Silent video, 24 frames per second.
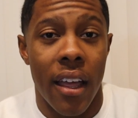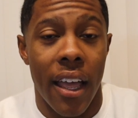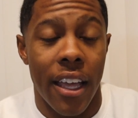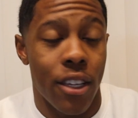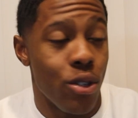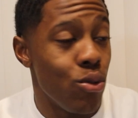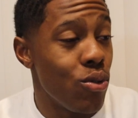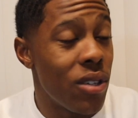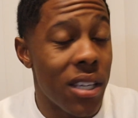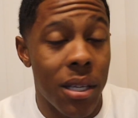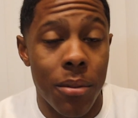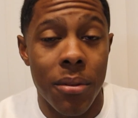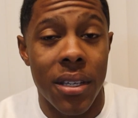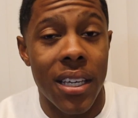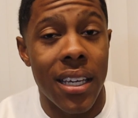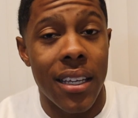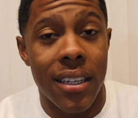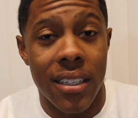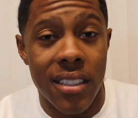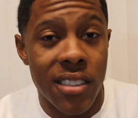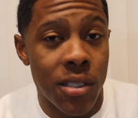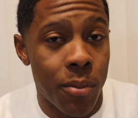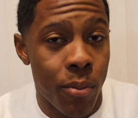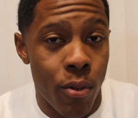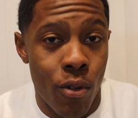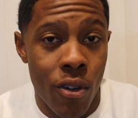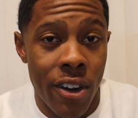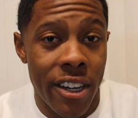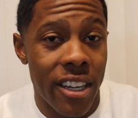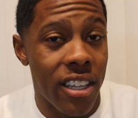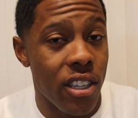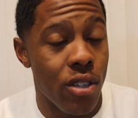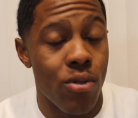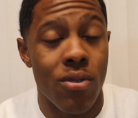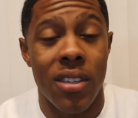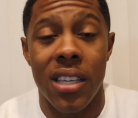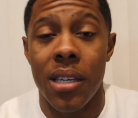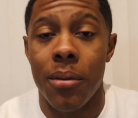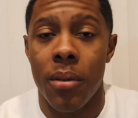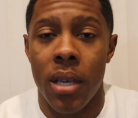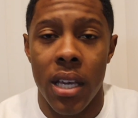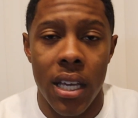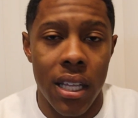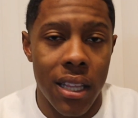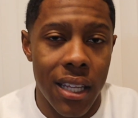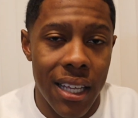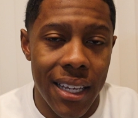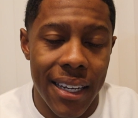and you keep getting disappointed, you keep
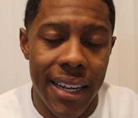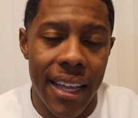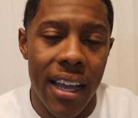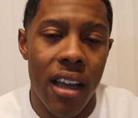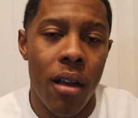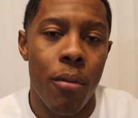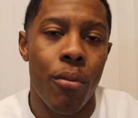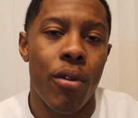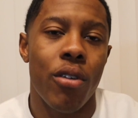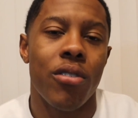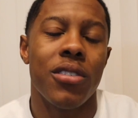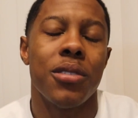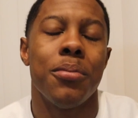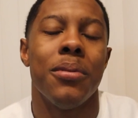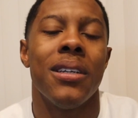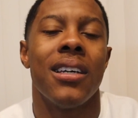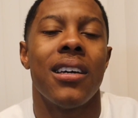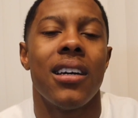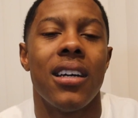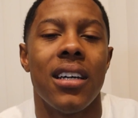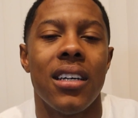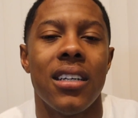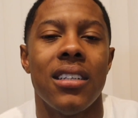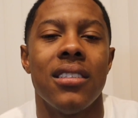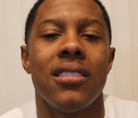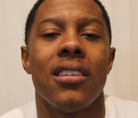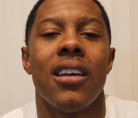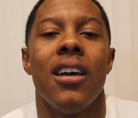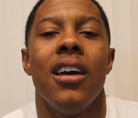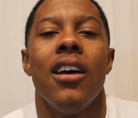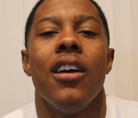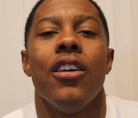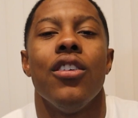getting let down, bro, it's because